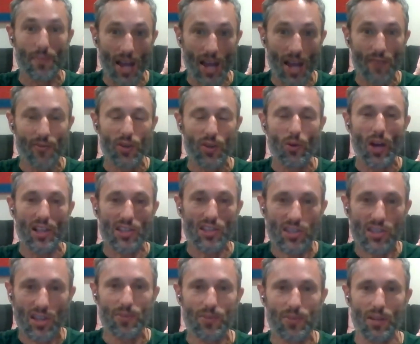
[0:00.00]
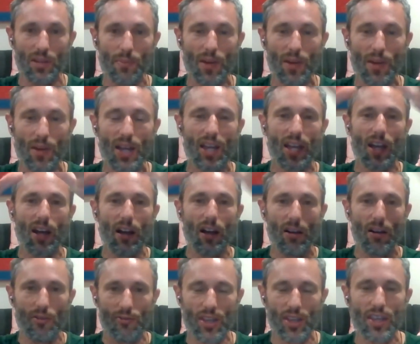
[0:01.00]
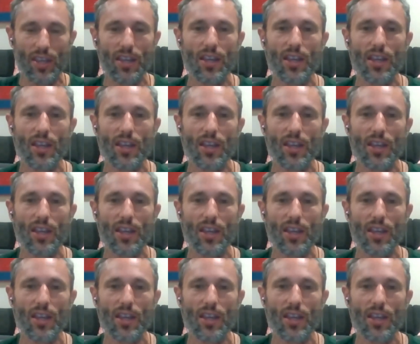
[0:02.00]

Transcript: my view, a symptom of